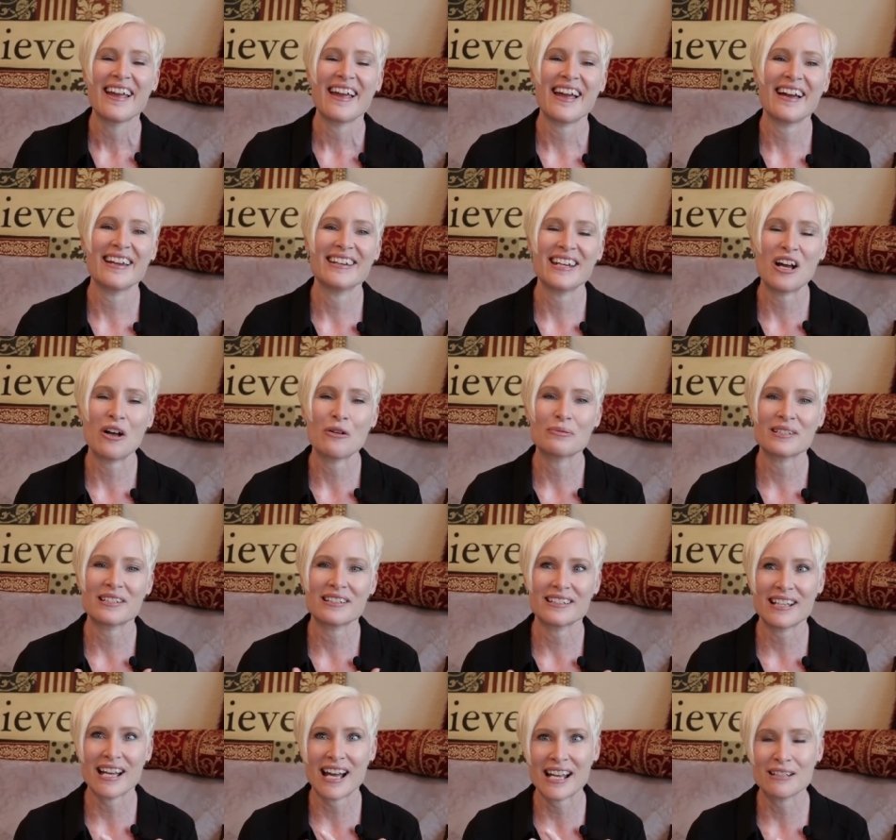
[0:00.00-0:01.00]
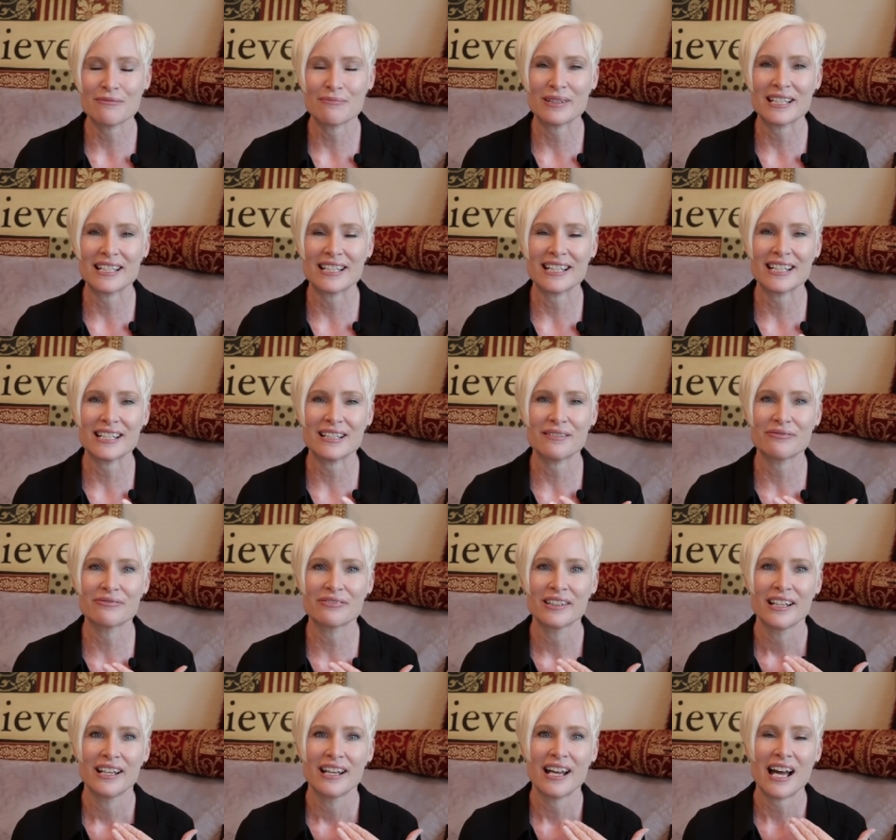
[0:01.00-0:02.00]
and helps to guide me
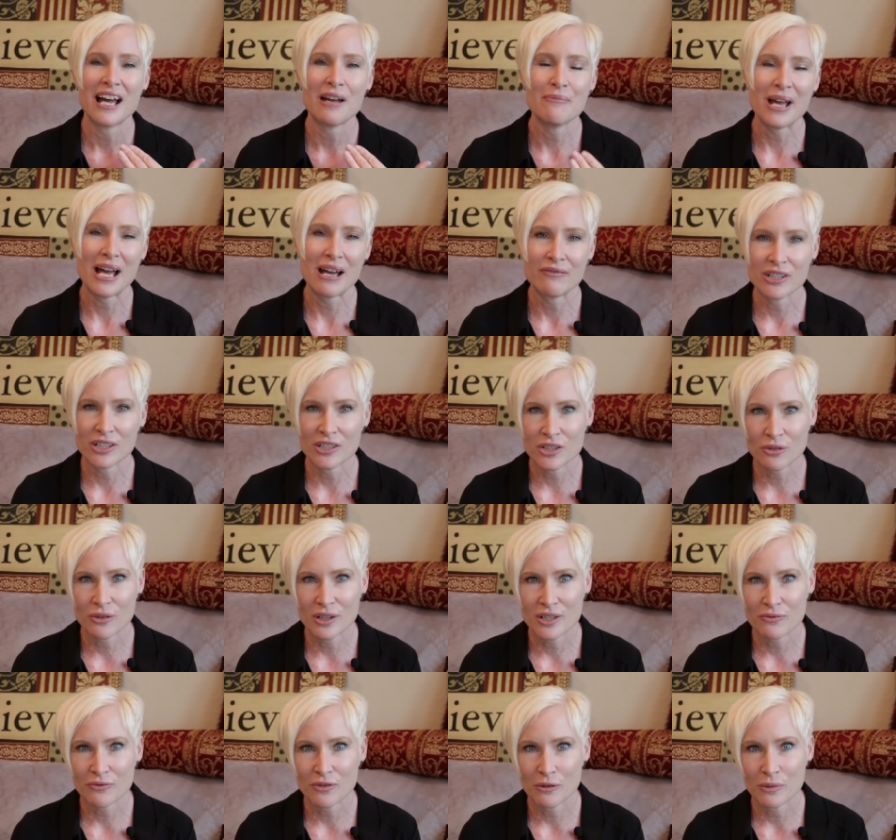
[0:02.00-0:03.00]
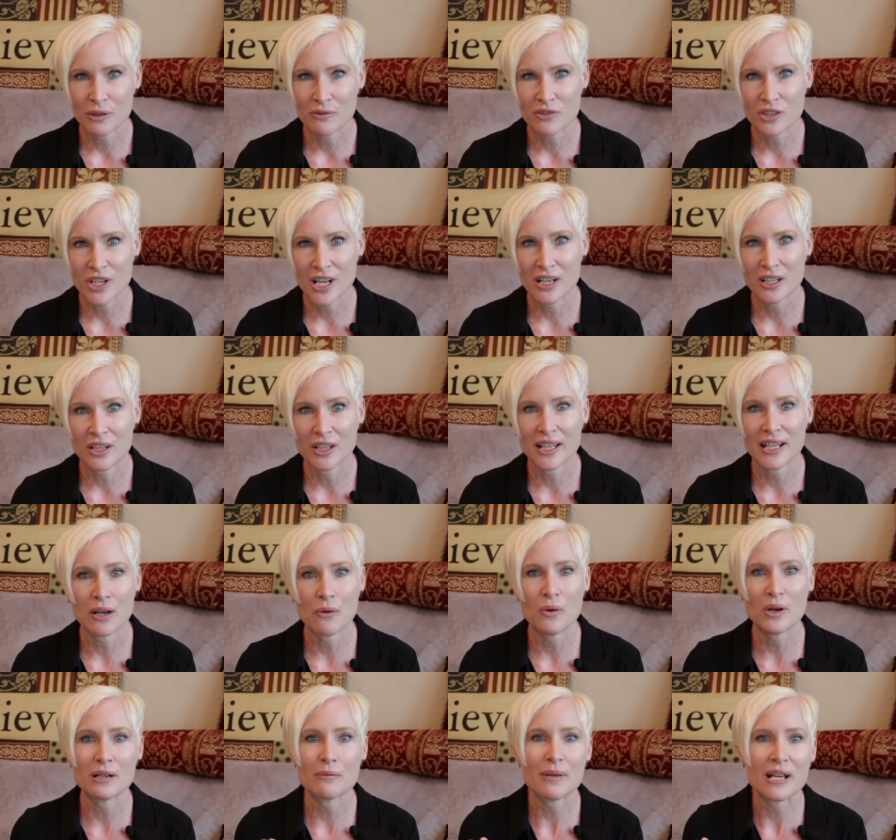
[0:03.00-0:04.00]
if I'm having a transformative channel and I
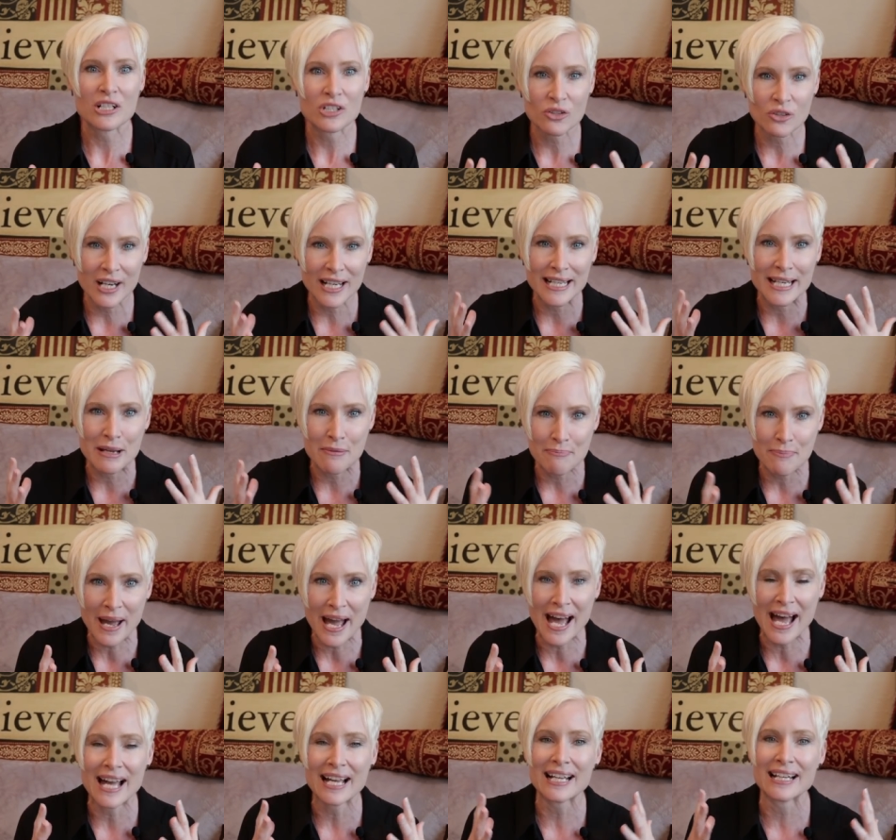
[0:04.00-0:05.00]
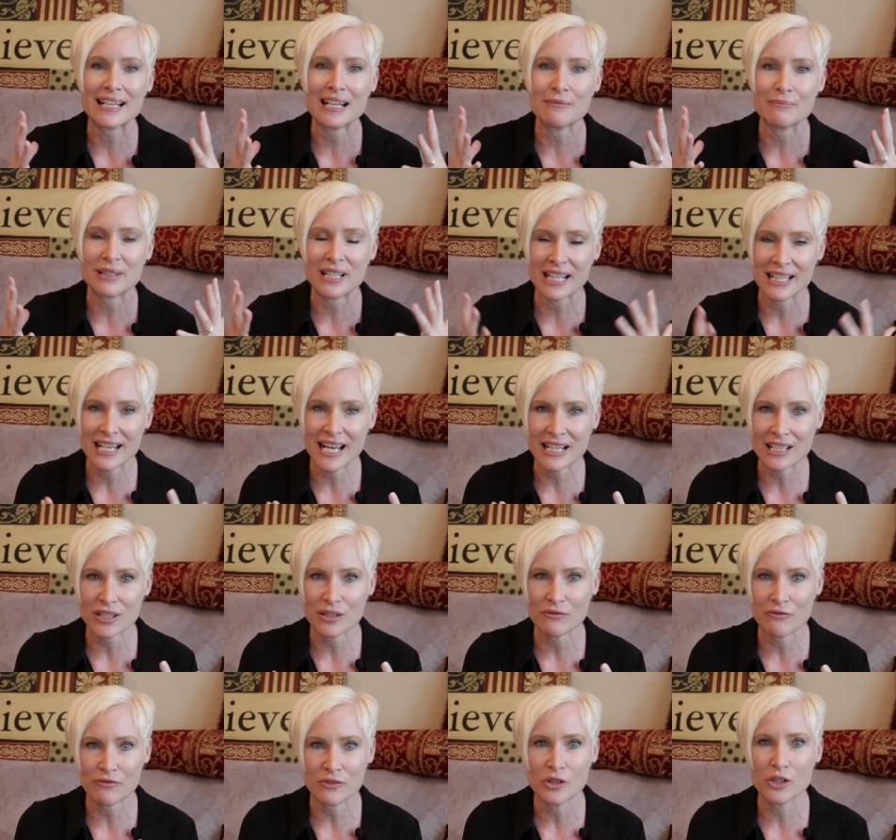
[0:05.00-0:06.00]
want to make sure I get back and I'm
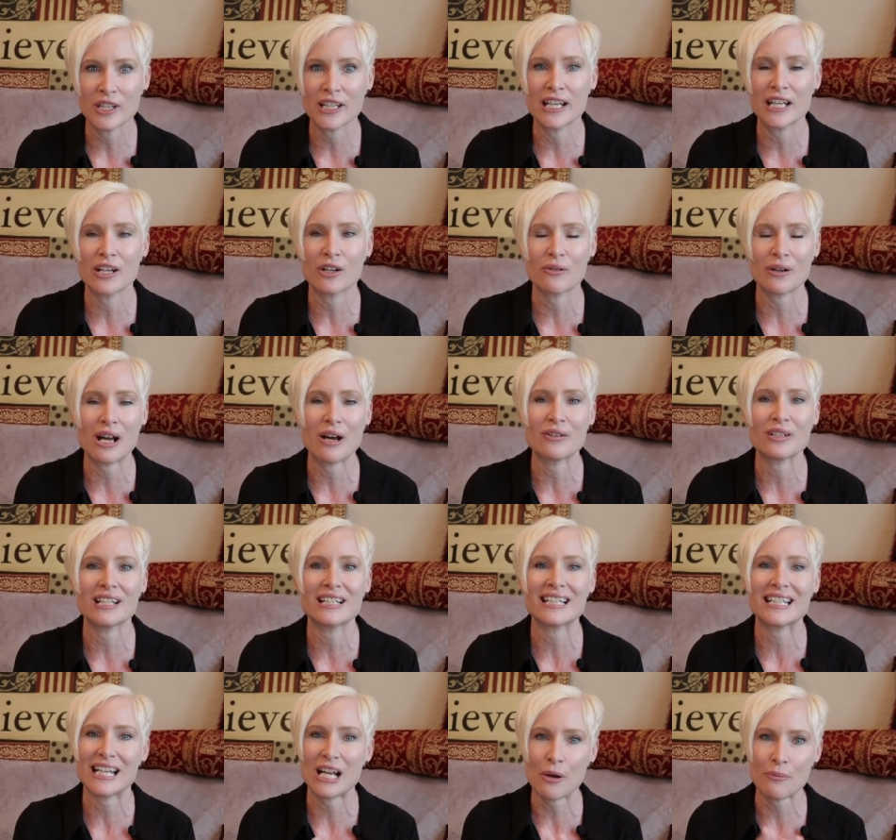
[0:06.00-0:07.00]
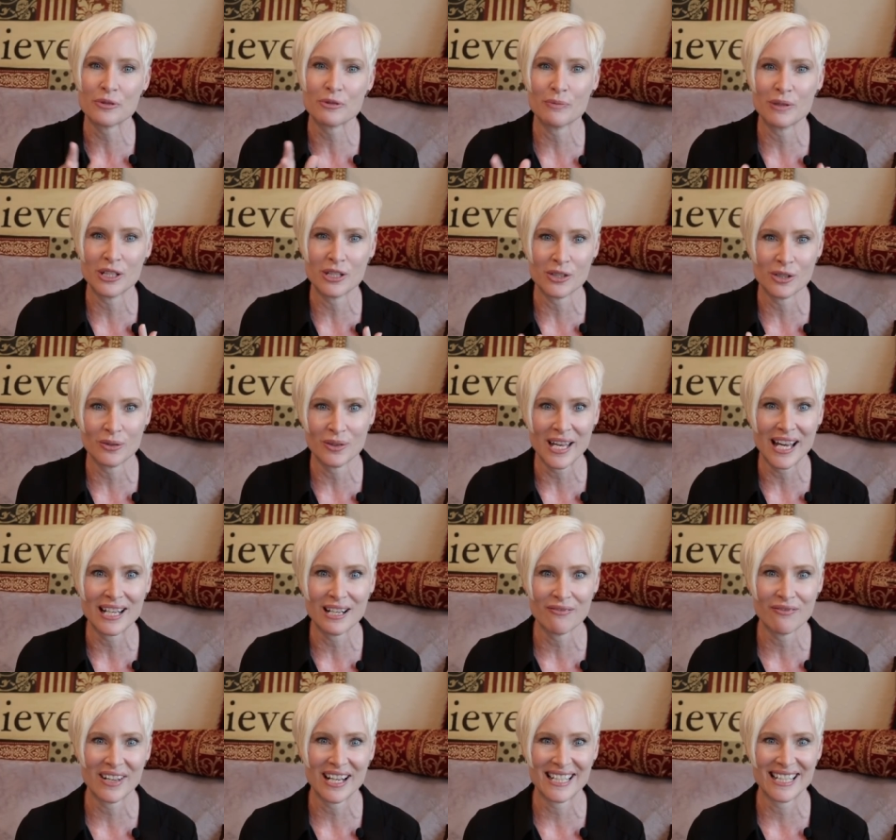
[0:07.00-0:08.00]
connected fully and grounded. He helps me to do that
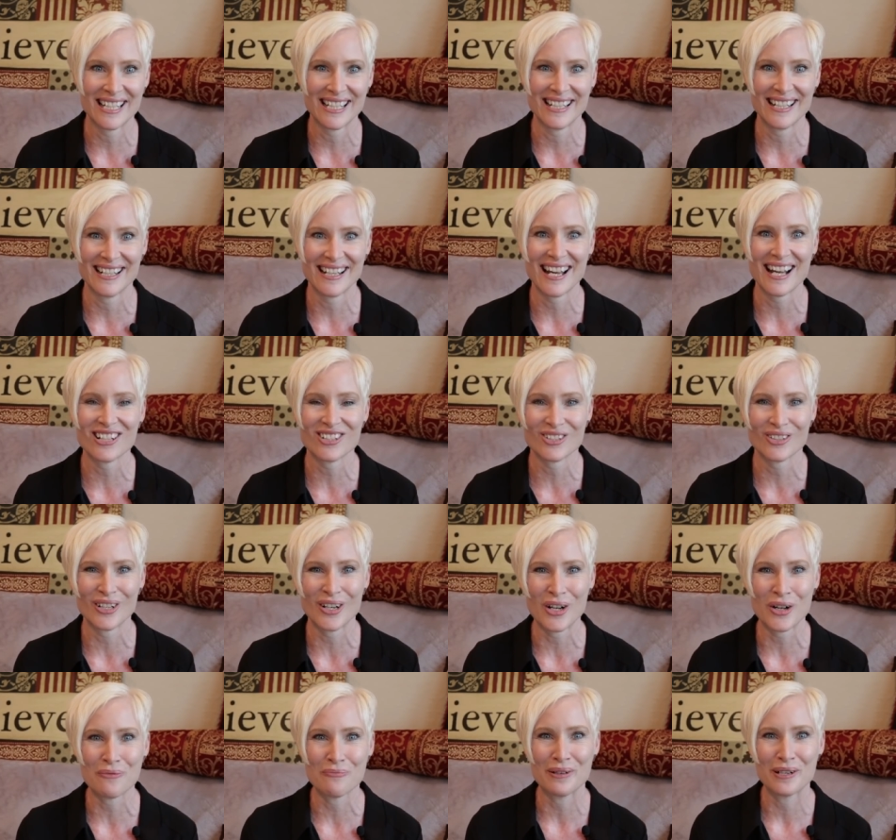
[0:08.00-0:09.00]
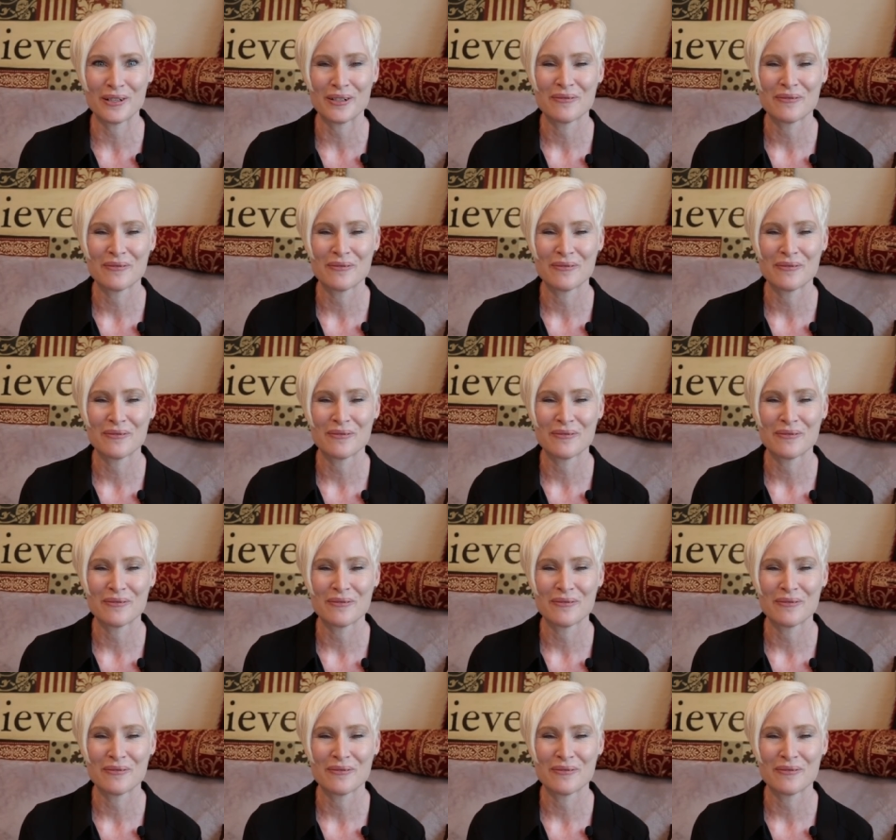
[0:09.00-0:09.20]
if I need it, extra help.